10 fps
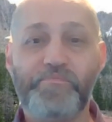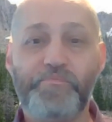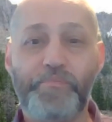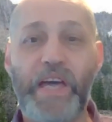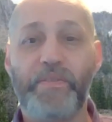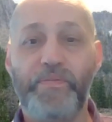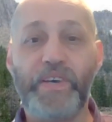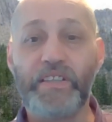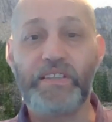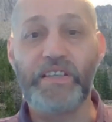
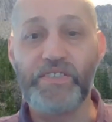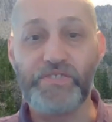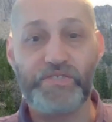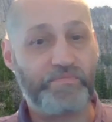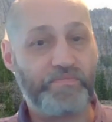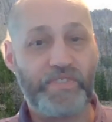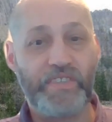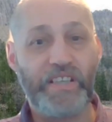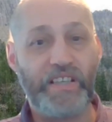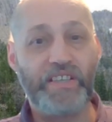benefit is
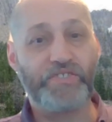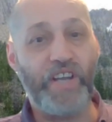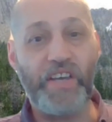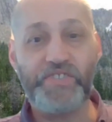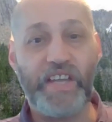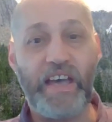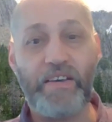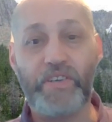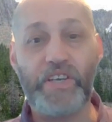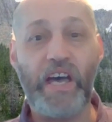it's nice to
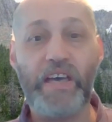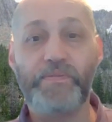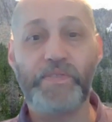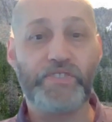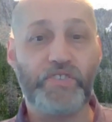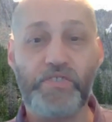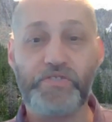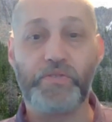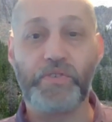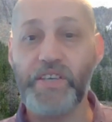have a knife. It's
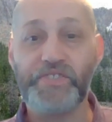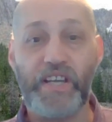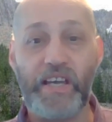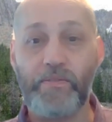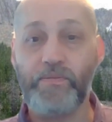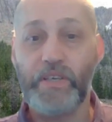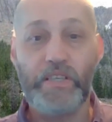also nice to have